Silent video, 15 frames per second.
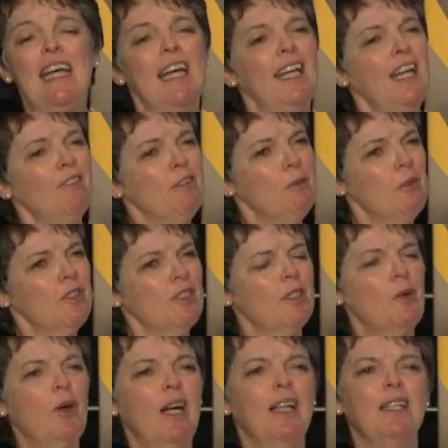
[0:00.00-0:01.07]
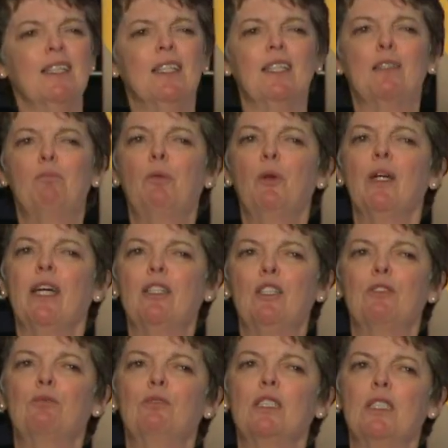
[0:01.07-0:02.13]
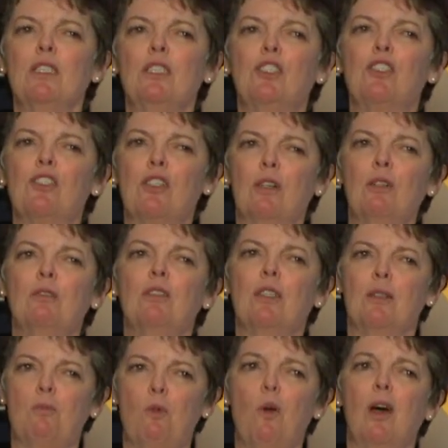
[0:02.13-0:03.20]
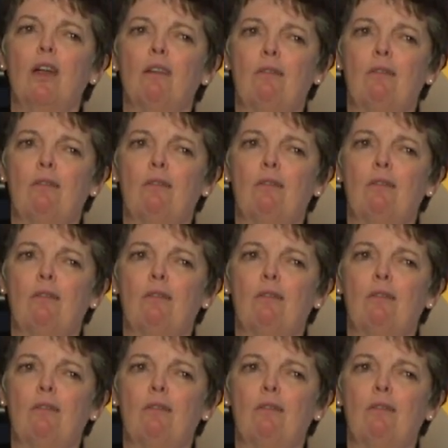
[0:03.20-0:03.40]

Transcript: And every once in a while, i think, boy, I could really show them what a